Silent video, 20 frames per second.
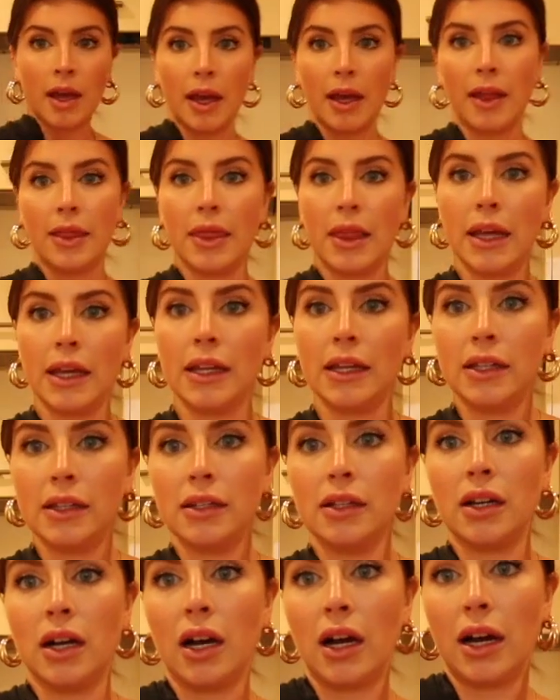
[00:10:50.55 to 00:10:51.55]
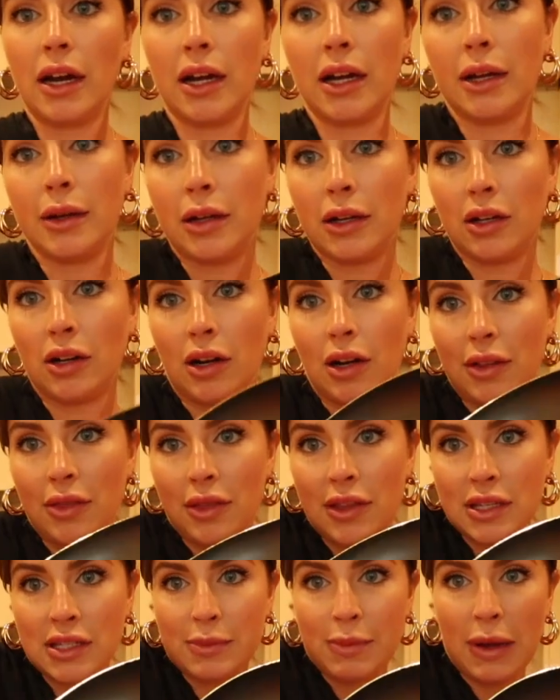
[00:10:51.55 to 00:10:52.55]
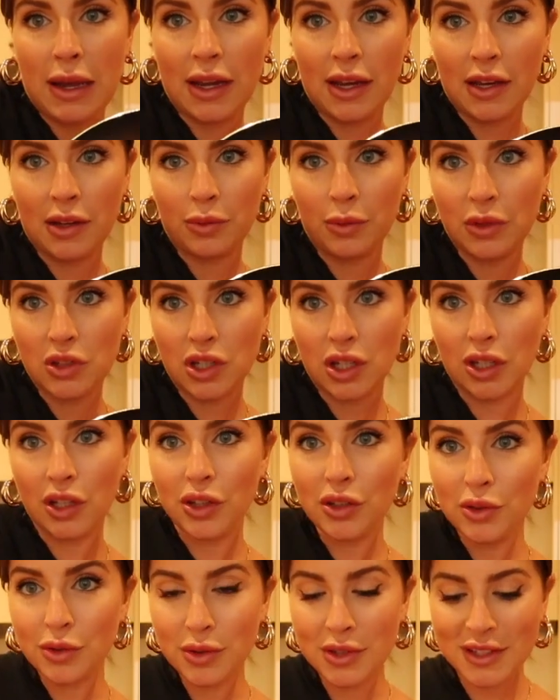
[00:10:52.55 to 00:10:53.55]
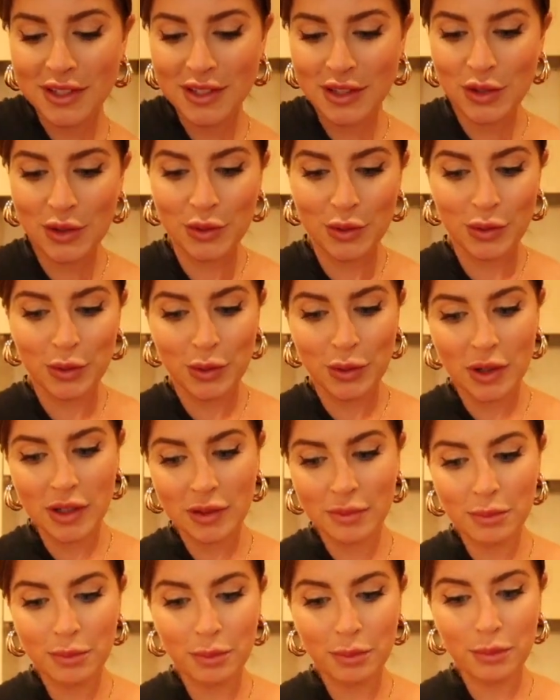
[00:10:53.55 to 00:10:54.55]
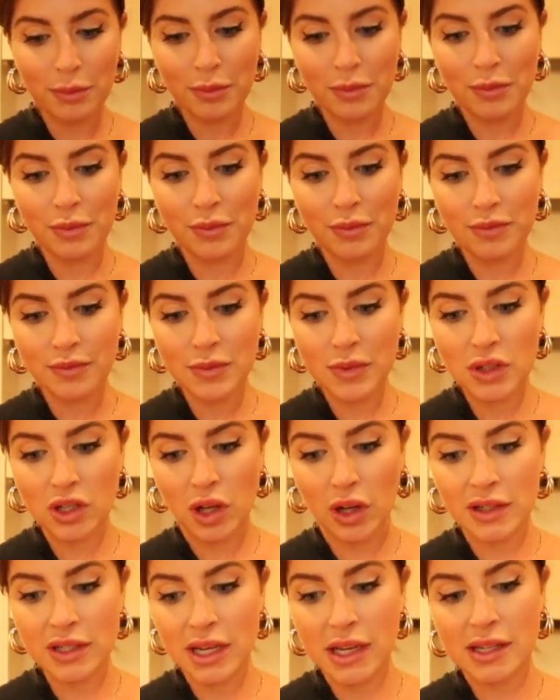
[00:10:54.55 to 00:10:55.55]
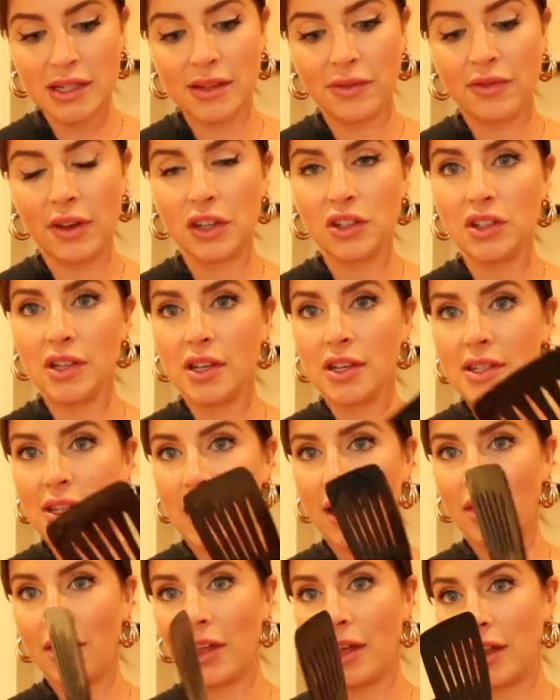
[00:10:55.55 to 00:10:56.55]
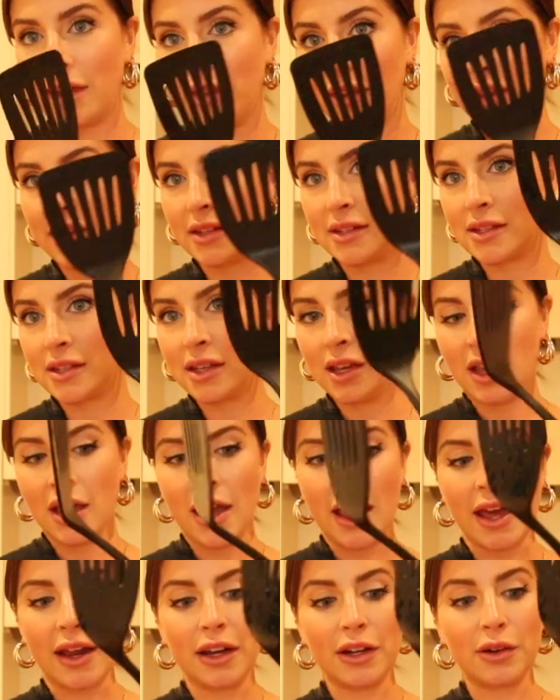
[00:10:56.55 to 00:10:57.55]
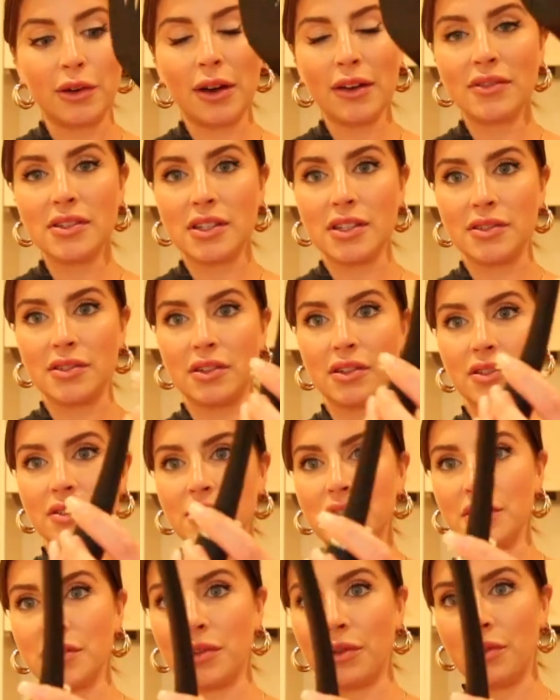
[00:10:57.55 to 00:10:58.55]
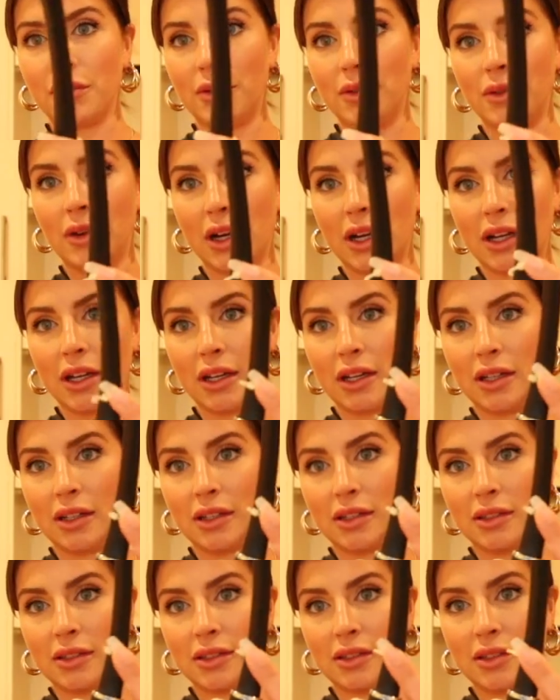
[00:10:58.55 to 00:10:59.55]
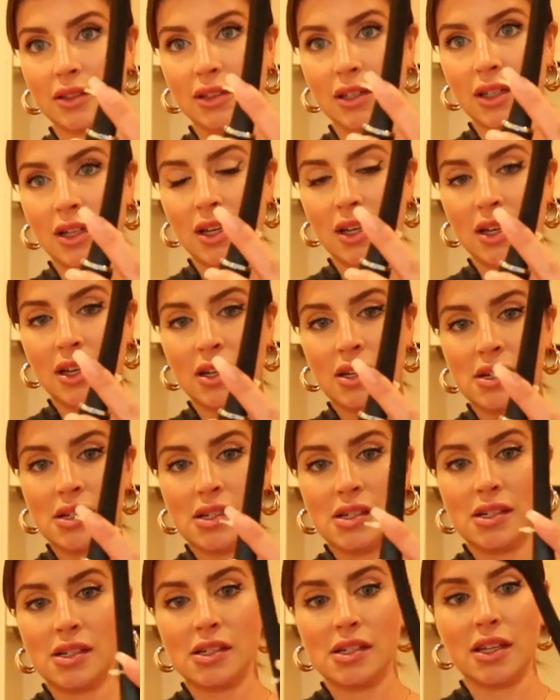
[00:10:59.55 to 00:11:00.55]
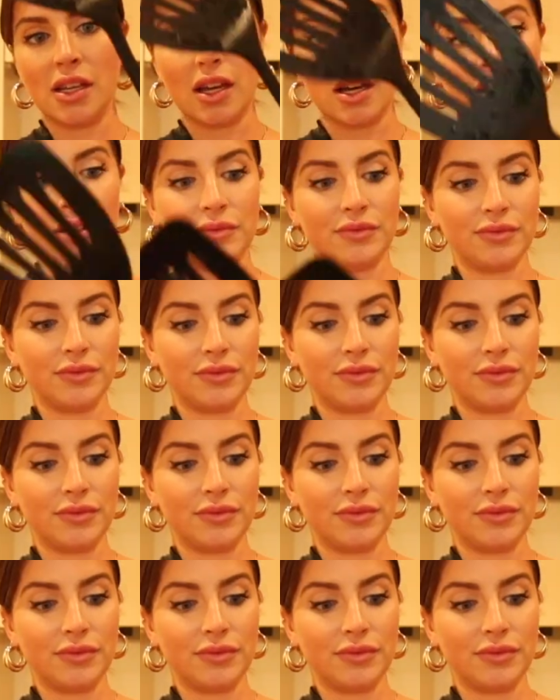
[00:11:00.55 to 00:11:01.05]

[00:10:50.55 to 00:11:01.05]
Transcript: and then I got this pan, which I used to saute some veggies and then this, and I don't have scissors, so I, yeah.